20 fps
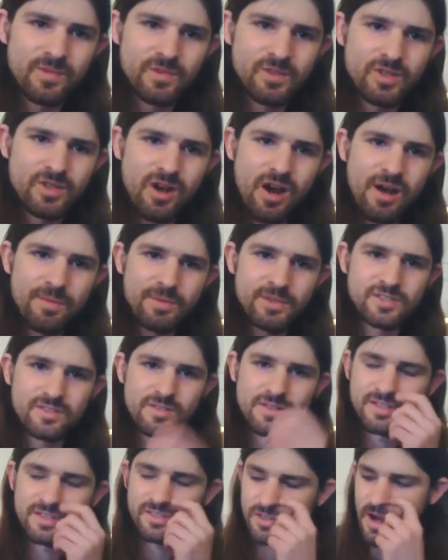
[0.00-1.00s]
Copies of
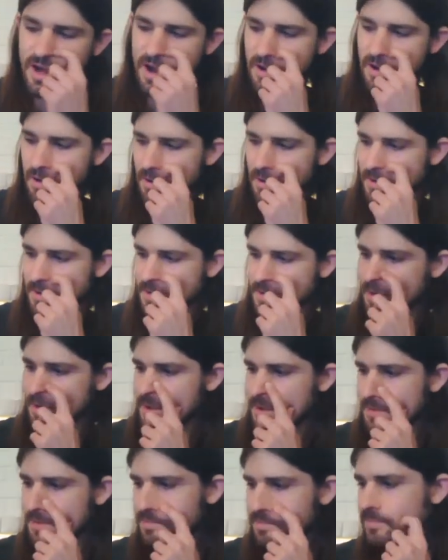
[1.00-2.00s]
these are kind of hard to
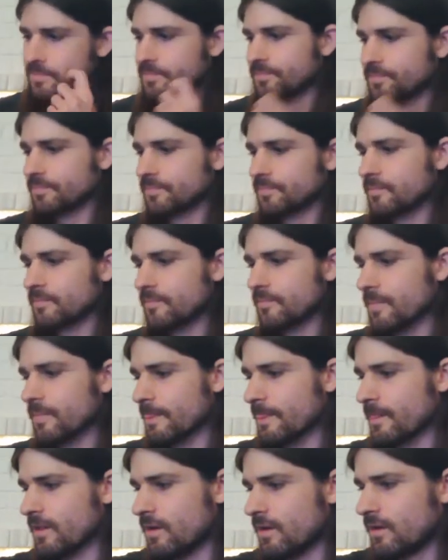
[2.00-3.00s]
get.
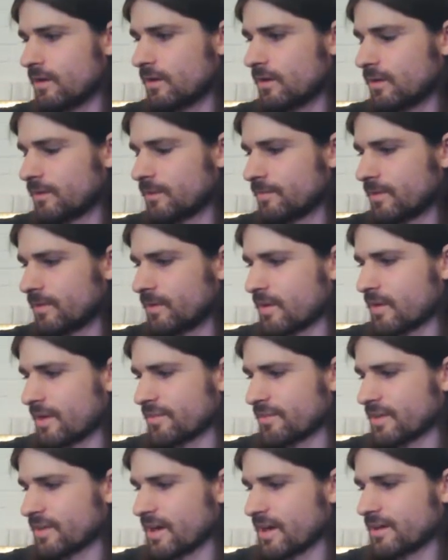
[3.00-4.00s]
I
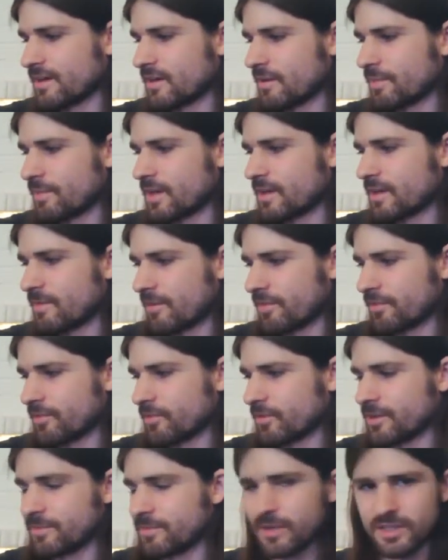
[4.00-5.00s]
think I ended up paying about
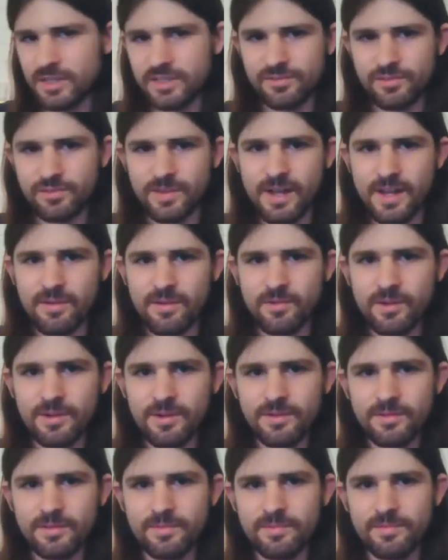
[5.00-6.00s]
$30 for that one,
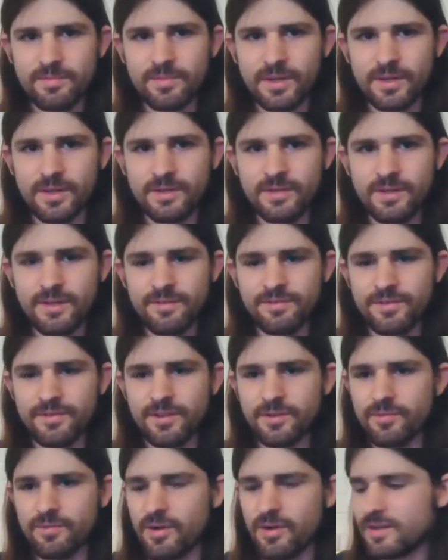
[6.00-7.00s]
but if you
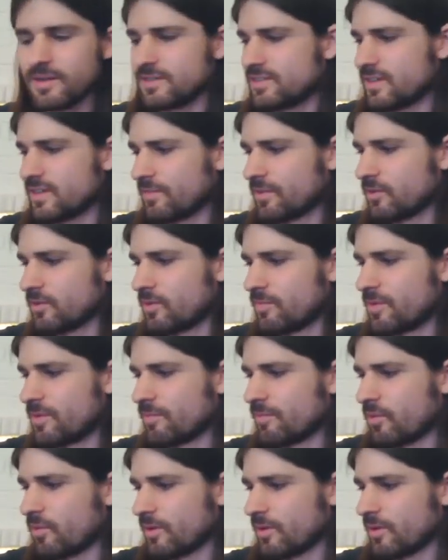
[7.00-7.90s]
want something a little bit more